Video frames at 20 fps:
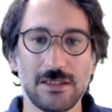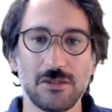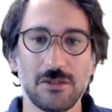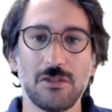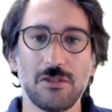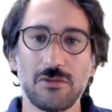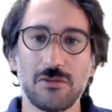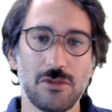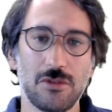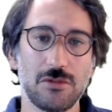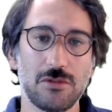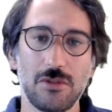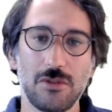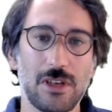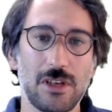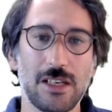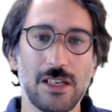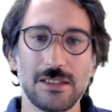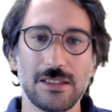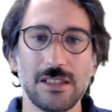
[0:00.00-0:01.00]
Of course, you are
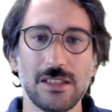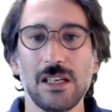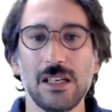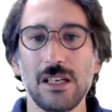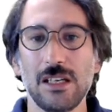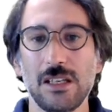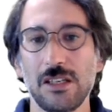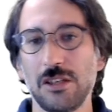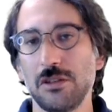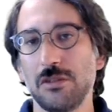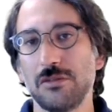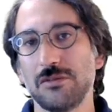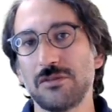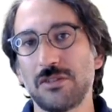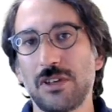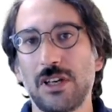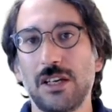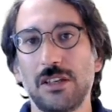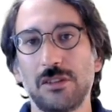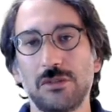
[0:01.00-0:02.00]
not
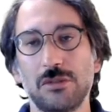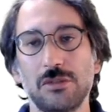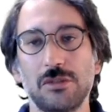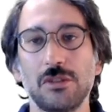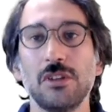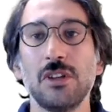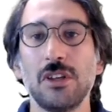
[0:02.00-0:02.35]
trying to